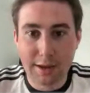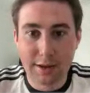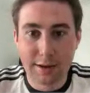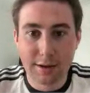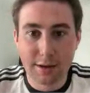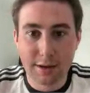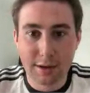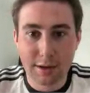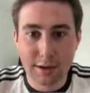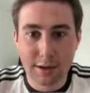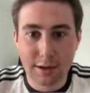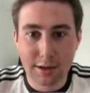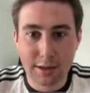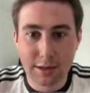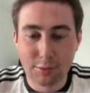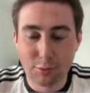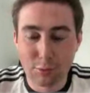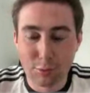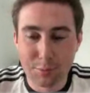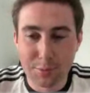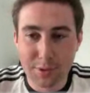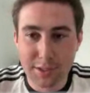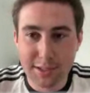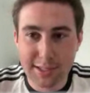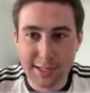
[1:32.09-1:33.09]
And it
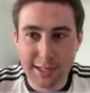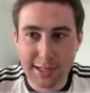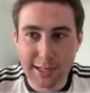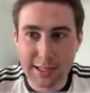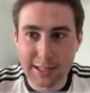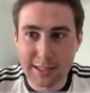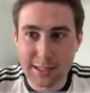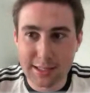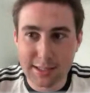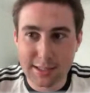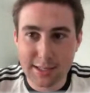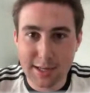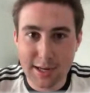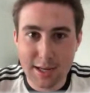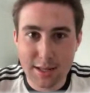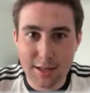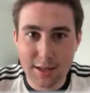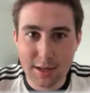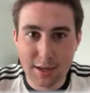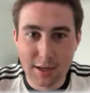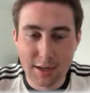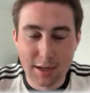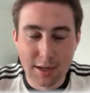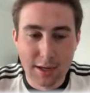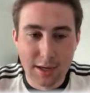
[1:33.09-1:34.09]
would be silly to say
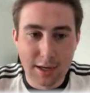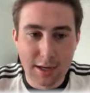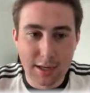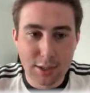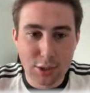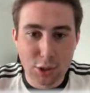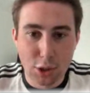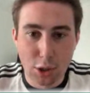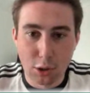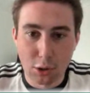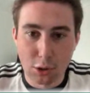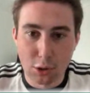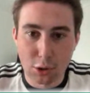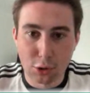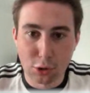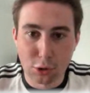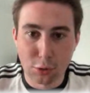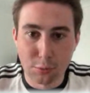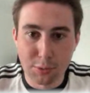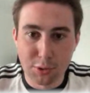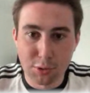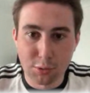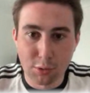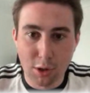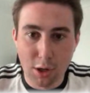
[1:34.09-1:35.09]
that it's all going to
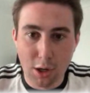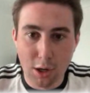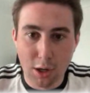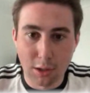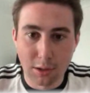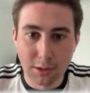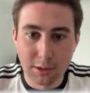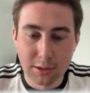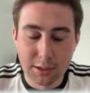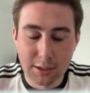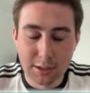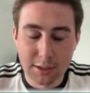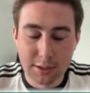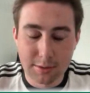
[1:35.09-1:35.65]
come to a halt.